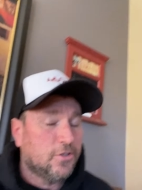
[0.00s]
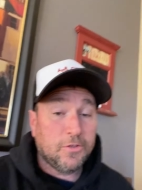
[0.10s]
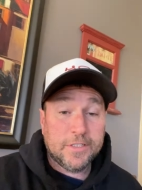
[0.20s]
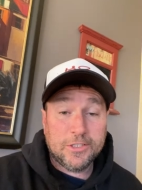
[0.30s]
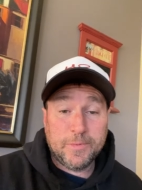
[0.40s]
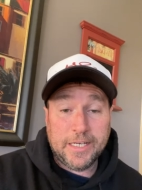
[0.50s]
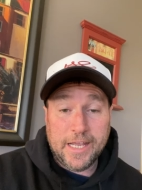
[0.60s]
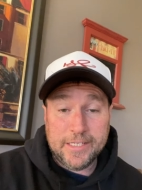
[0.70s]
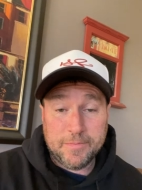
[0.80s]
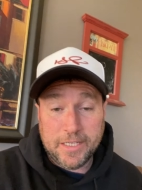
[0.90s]
So this will be
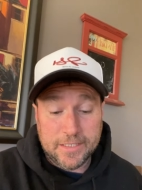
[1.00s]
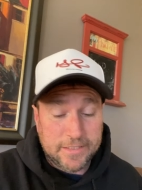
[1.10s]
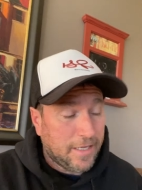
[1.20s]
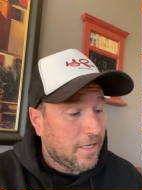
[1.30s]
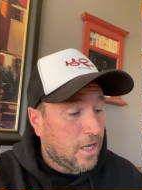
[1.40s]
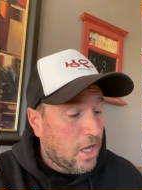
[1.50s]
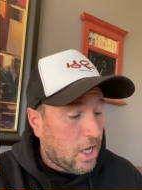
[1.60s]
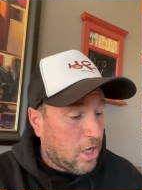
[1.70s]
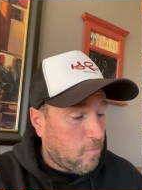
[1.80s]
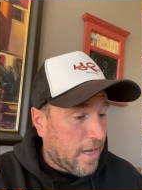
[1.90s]
nice because
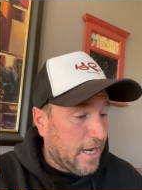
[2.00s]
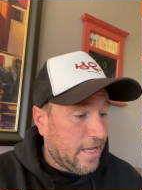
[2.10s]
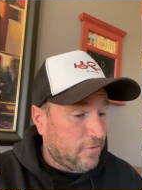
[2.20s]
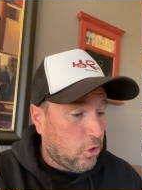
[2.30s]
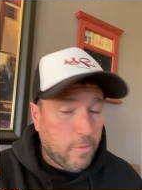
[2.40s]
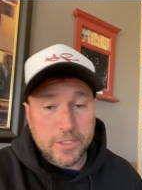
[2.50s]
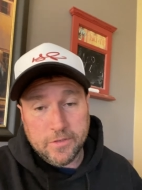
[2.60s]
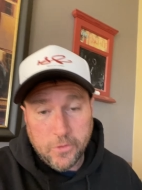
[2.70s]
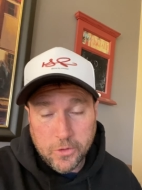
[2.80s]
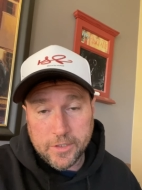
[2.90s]
um, I have a whole bunch
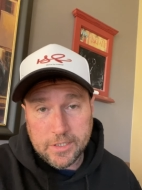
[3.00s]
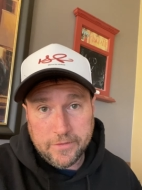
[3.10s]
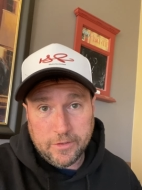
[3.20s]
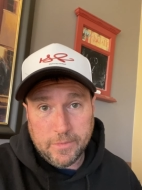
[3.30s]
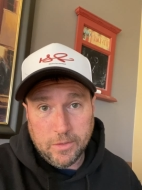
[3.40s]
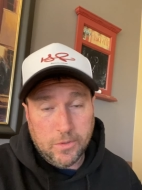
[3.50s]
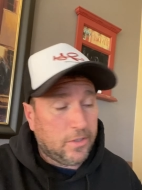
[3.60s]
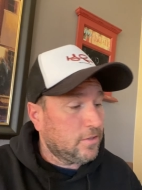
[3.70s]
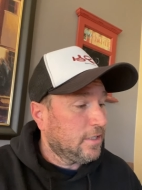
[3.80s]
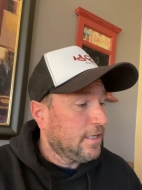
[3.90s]
of horror stuff on my
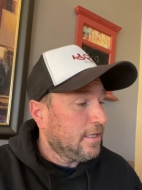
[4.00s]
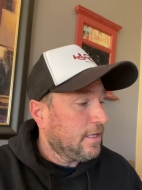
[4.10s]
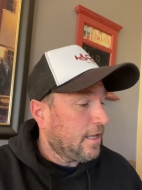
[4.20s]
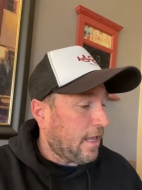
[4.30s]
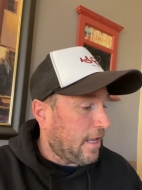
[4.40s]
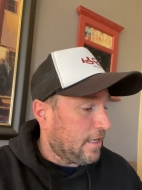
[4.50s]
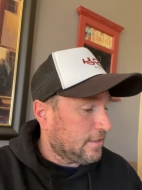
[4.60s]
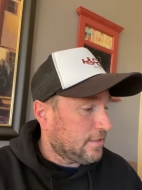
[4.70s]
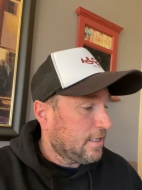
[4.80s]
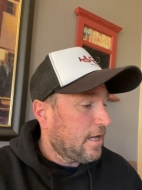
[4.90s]
wall.
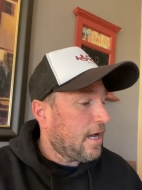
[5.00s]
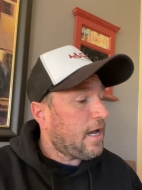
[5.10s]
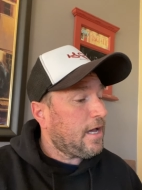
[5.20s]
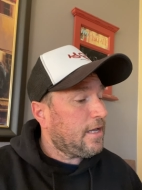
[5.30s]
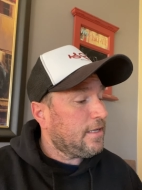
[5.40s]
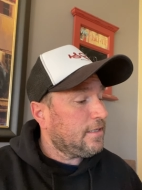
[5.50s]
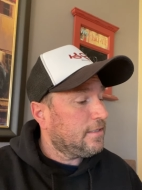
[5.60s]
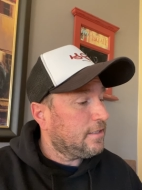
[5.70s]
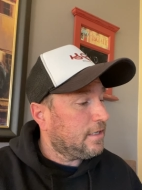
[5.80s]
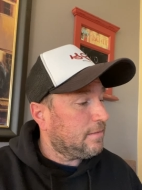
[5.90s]
And I
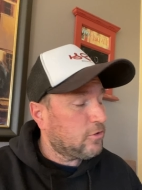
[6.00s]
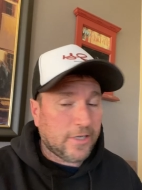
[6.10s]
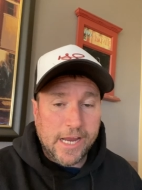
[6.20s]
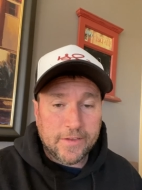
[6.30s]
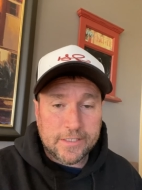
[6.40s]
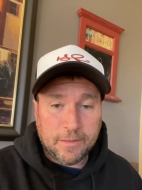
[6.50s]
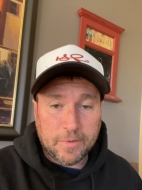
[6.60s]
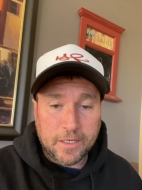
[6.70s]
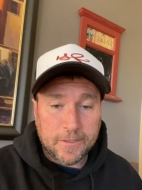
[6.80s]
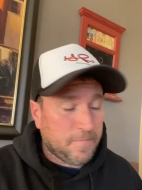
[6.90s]
am going to hang this
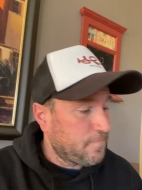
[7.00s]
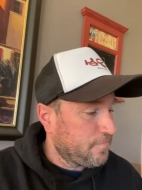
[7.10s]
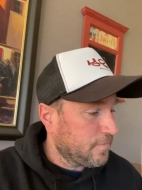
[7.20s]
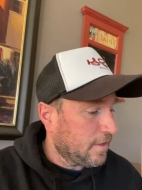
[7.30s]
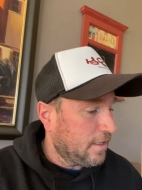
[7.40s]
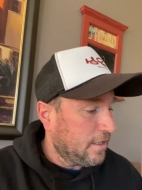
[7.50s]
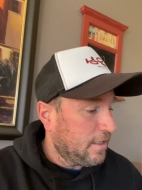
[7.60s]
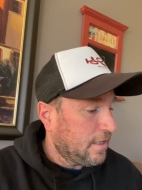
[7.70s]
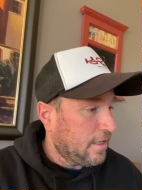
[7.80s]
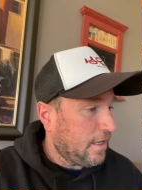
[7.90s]
up there.
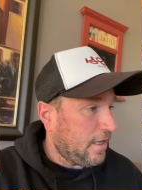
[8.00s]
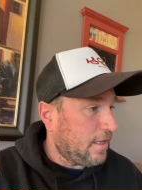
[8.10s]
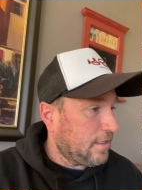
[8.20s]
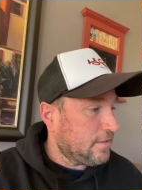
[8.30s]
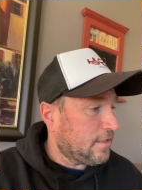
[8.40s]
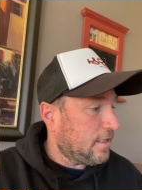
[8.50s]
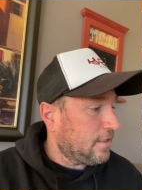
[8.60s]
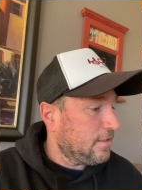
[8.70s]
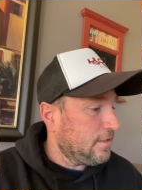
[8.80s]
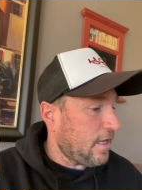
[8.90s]
And
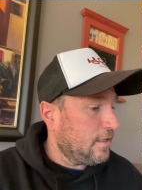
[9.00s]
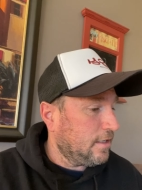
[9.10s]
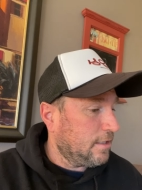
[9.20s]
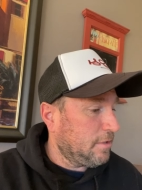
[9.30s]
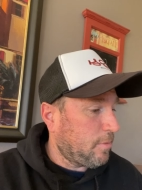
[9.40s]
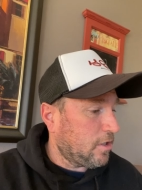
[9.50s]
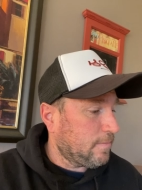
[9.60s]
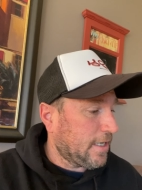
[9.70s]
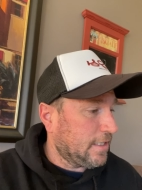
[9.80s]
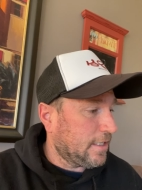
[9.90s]
uh, yeah, it'll be part of
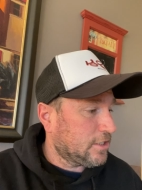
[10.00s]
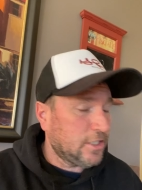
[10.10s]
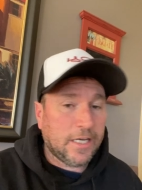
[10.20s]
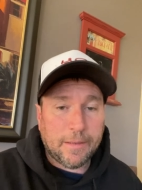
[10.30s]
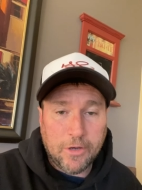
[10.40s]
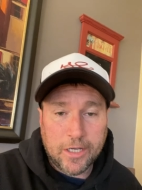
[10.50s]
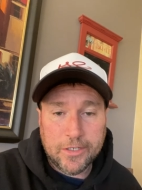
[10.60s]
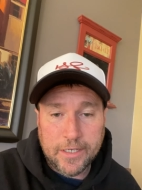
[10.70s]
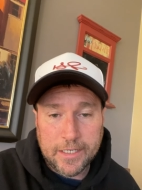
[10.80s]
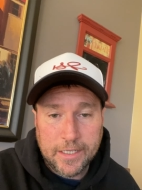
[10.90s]
my collection and I'm
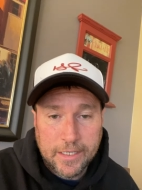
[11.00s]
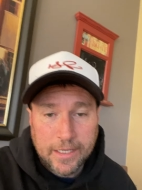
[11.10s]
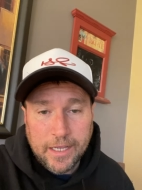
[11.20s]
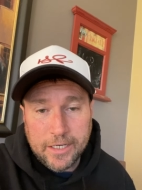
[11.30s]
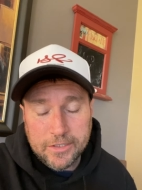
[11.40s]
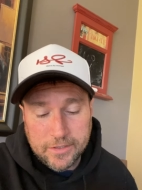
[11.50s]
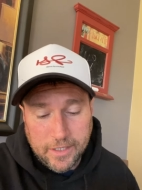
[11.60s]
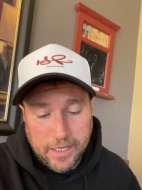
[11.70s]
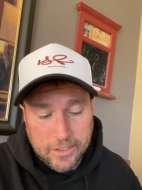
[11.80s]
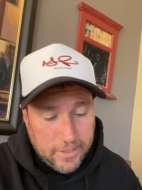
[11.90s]
honored and, and,
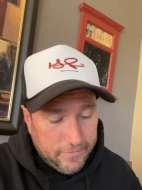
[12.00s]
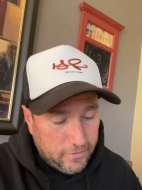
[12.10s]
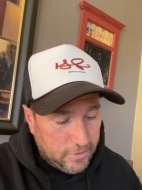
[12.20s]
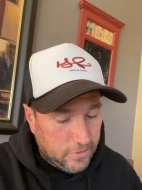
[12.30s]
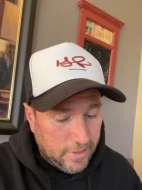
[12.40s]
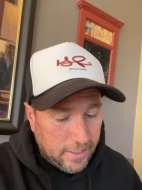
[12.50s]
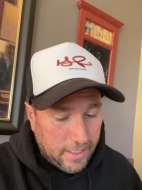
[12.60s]
and grateful to it.